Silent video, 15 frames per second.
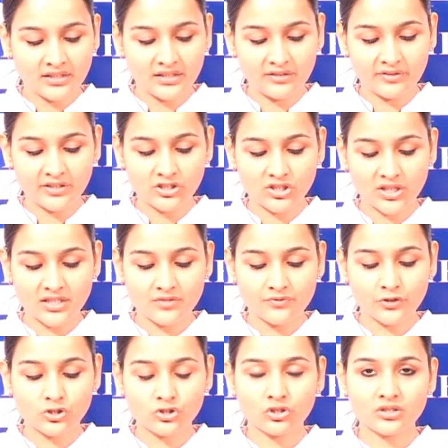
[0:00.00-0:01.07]
leaving chance
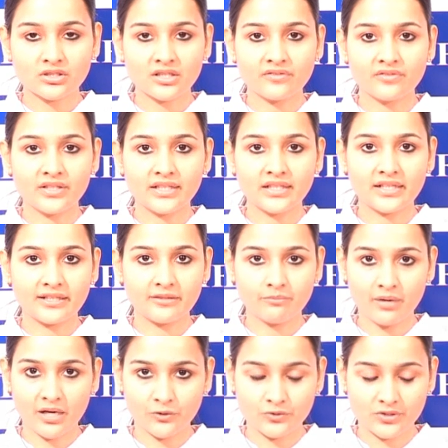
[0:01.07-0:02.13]
for short covering leg
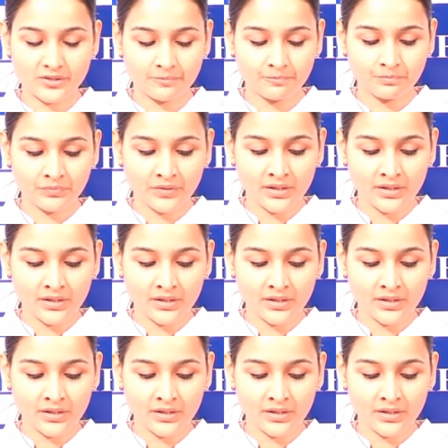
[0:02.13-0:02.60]
bounce.